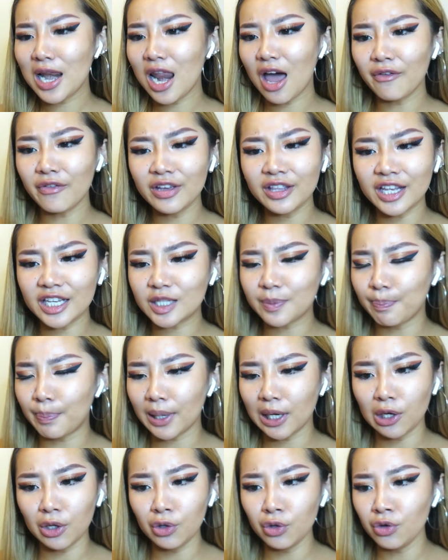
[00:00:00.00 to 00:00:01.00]
I'm loving this
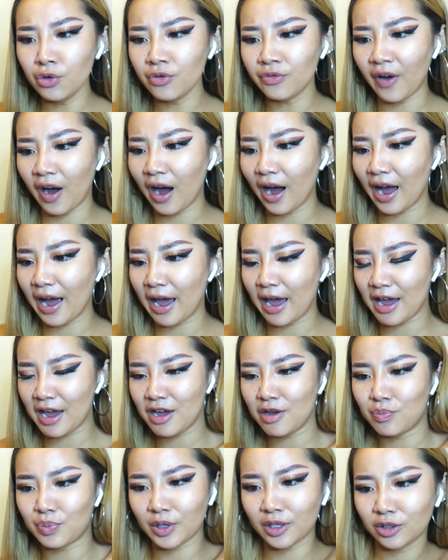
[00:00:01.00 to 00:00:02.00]
blue
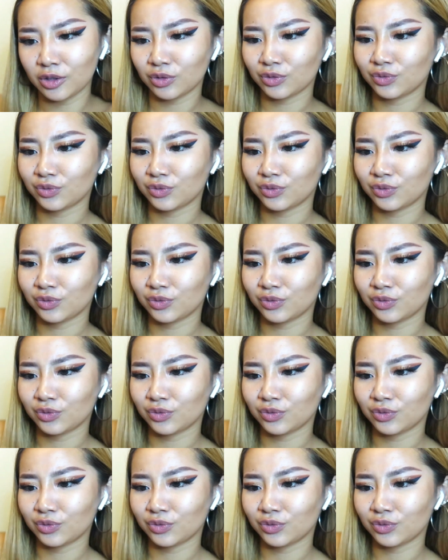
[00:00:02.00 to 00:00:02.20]
vibe.